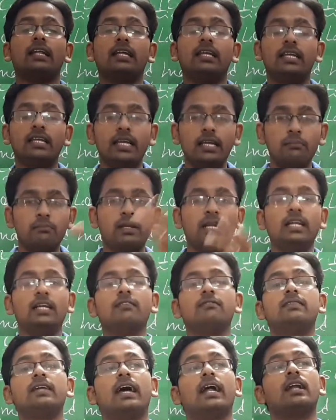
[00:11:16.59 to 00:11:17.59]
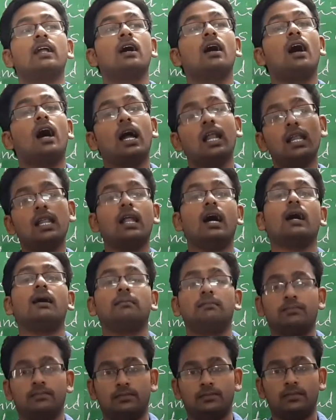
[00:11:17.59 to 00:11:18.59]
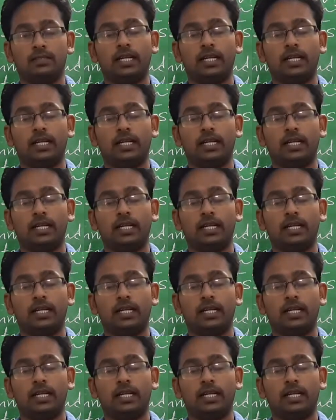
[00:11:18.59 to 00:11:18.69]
he believed that Allah,